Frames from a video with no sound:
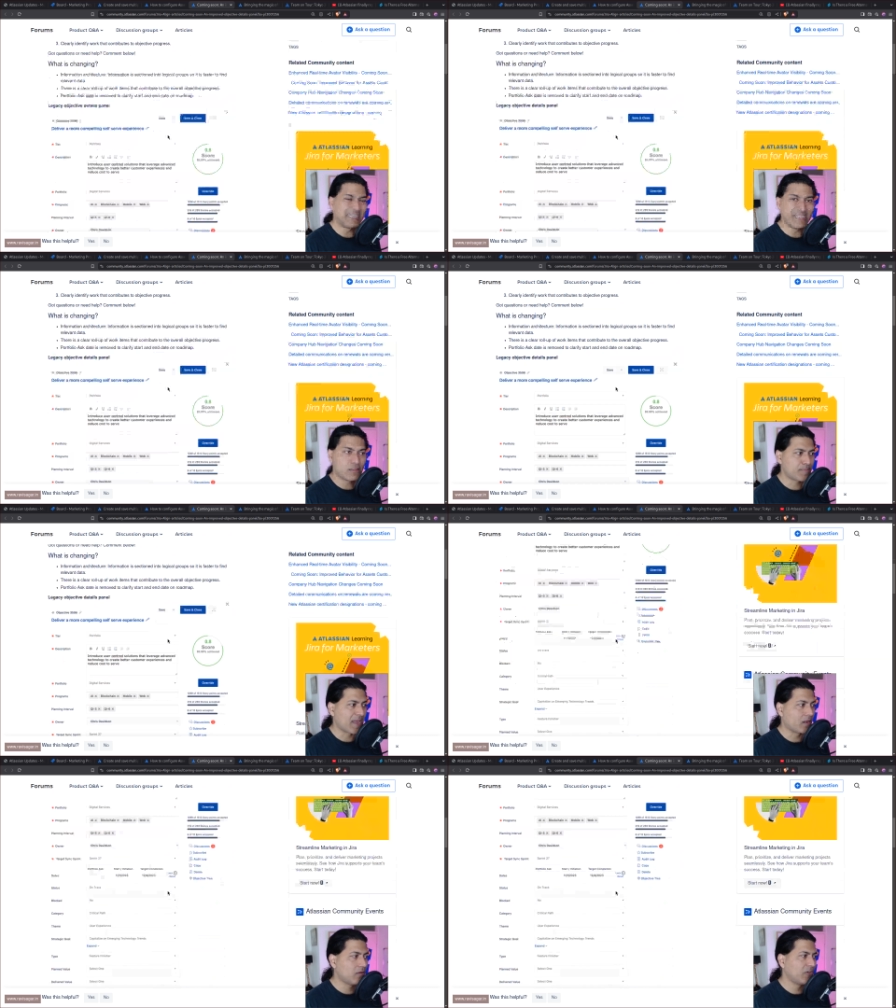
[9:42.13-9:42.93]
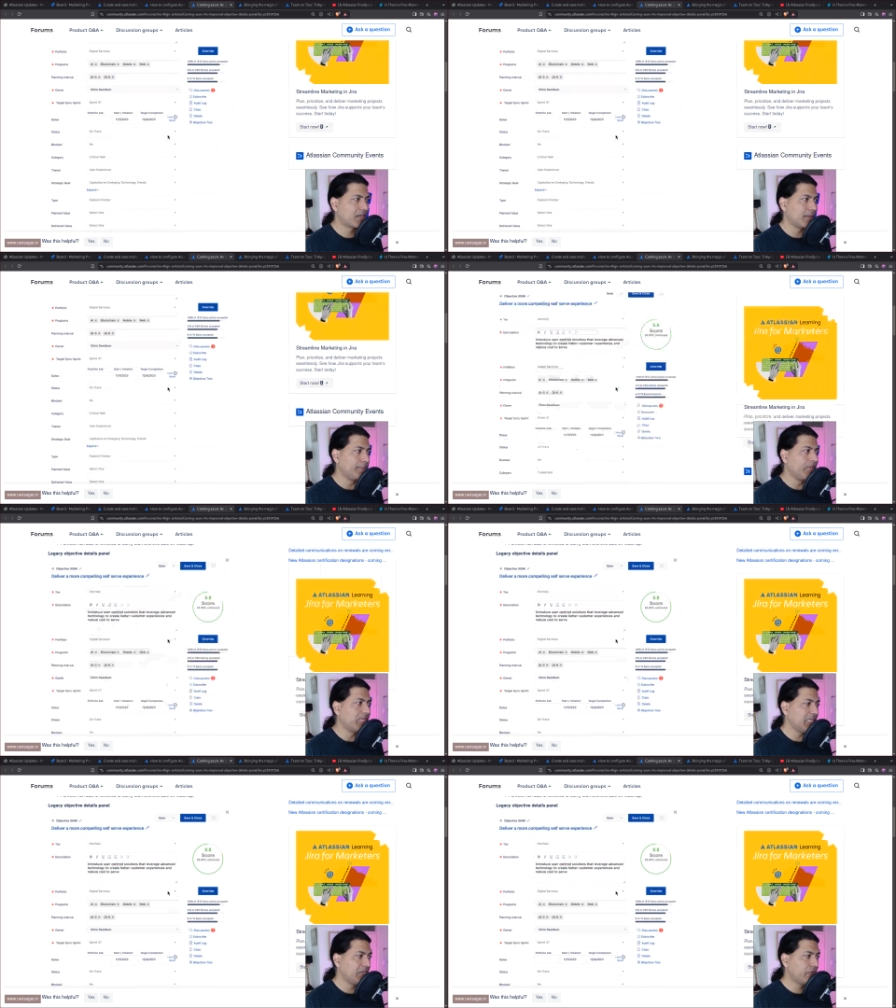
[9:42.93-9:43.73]
details panel where I
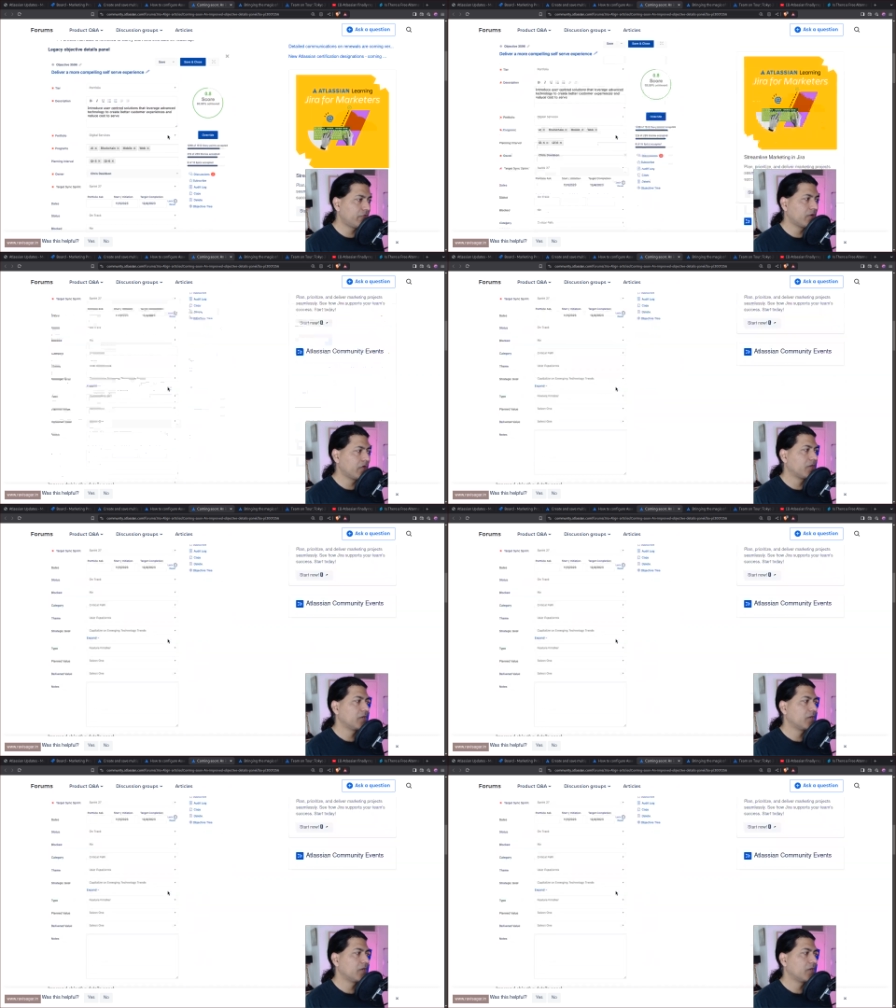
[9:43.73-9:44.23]
believe